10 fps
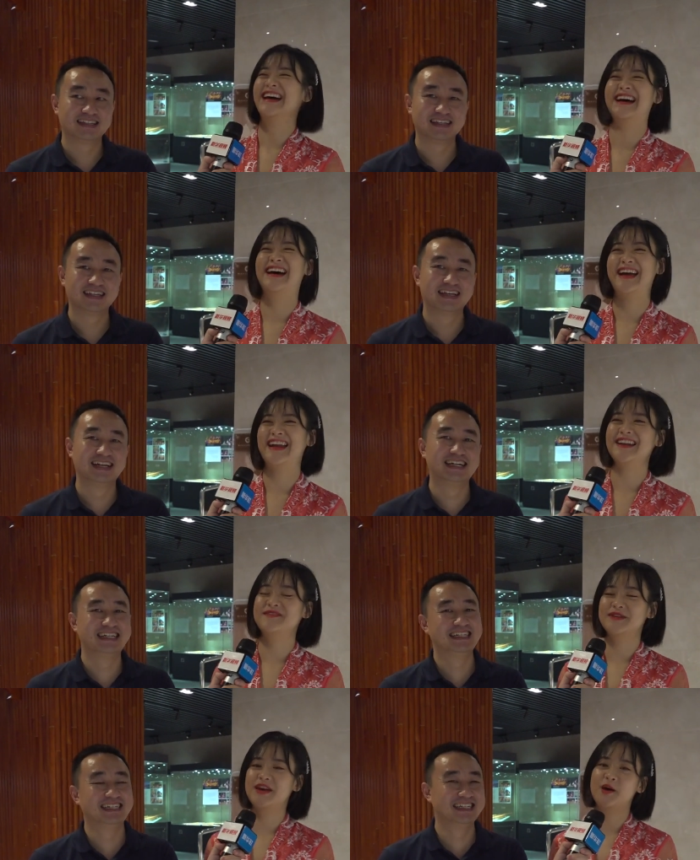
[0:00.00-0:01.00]

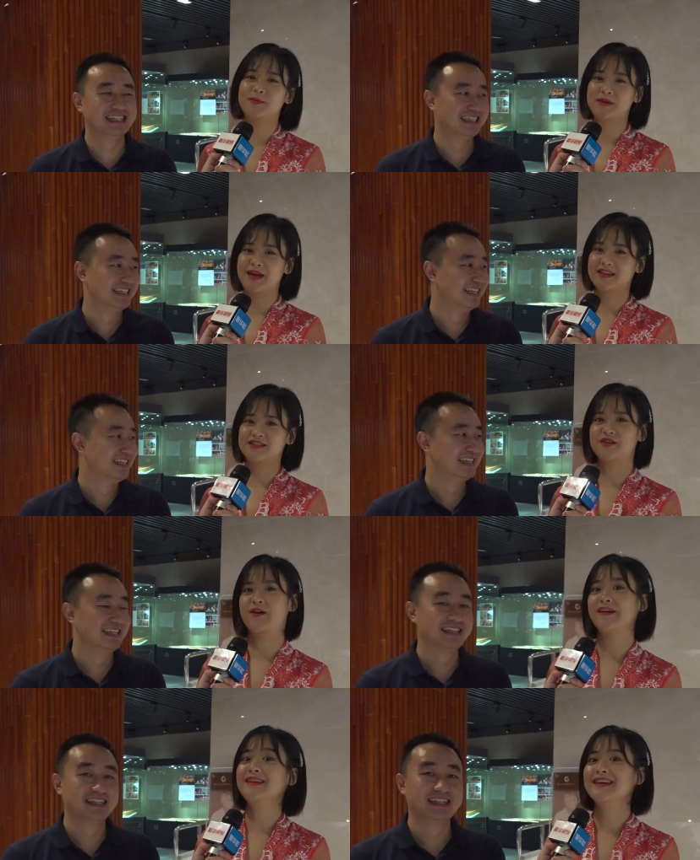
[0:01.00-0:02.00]
Speaker 1: and we hope you
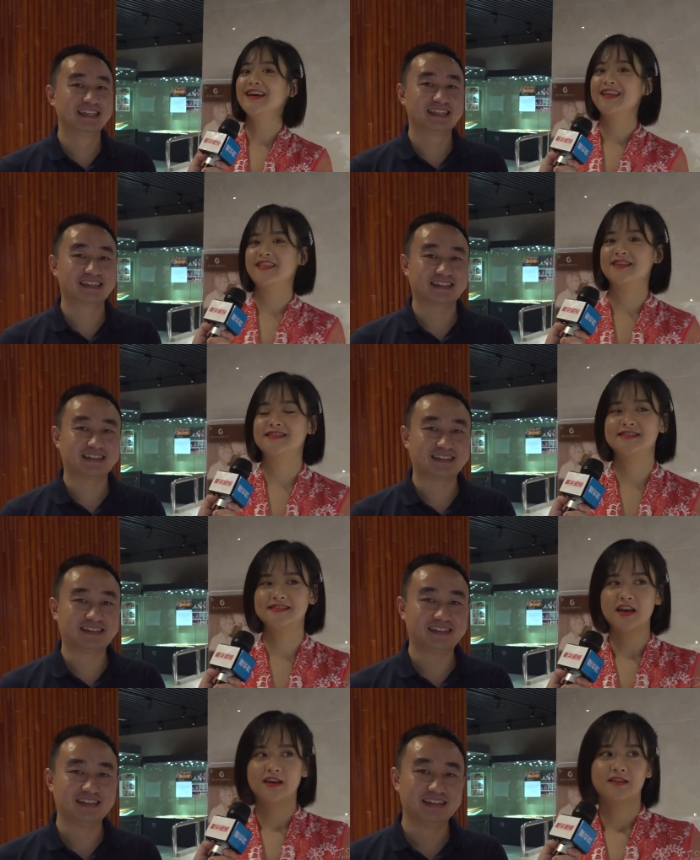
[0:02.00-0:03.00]
enjoyed this
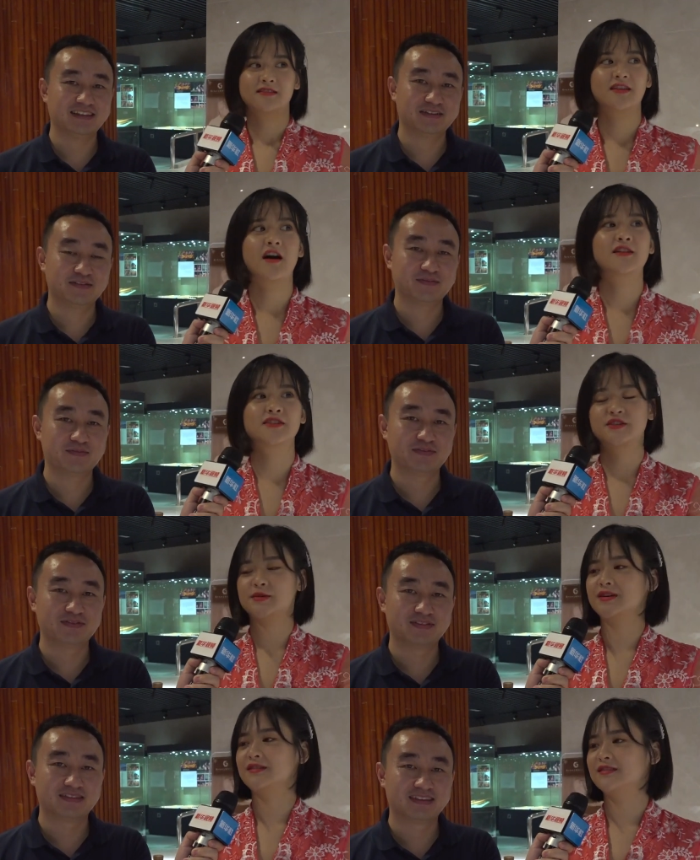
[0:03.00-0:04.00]

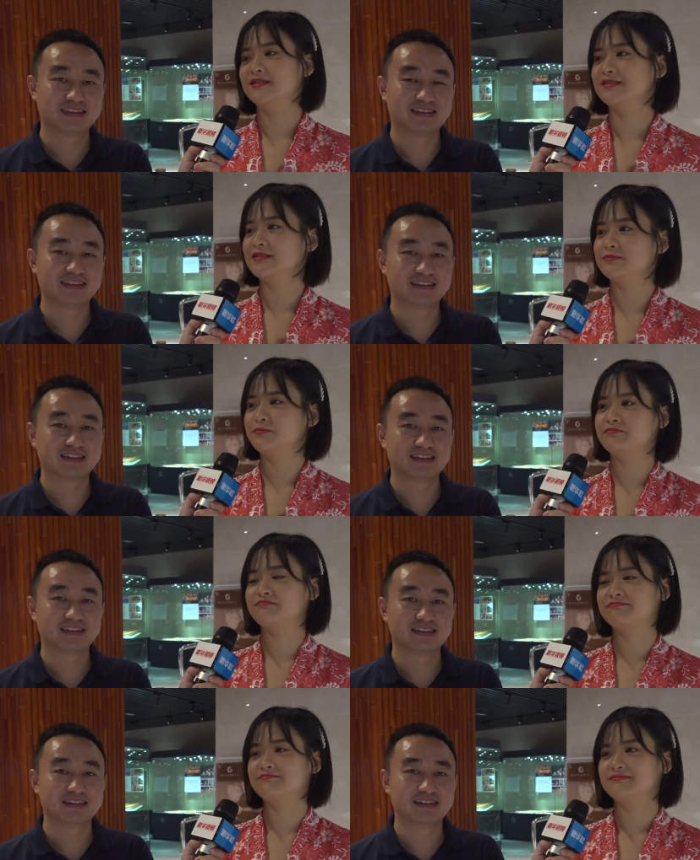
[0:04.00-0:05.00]
cultural,
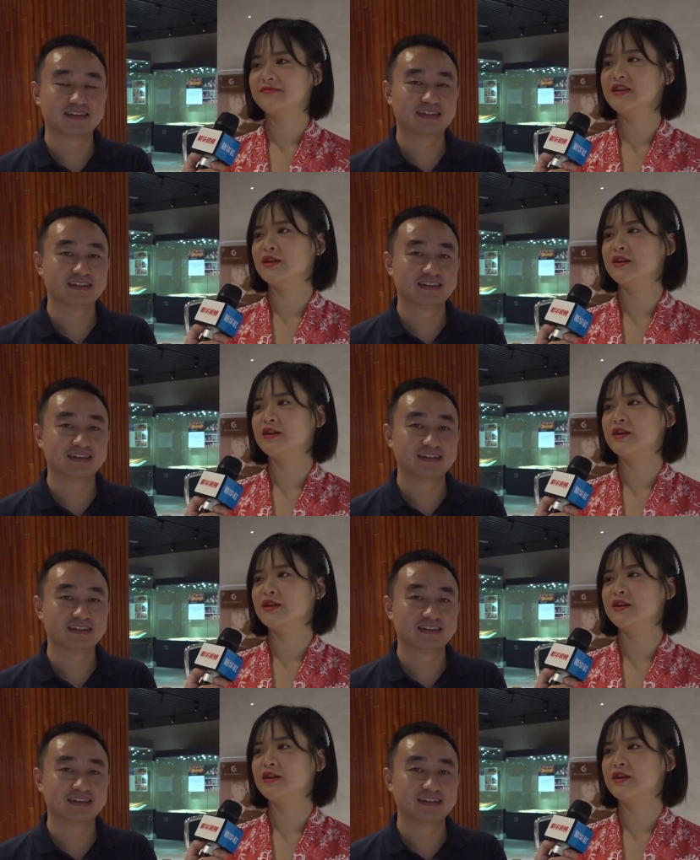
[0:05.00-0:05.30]
you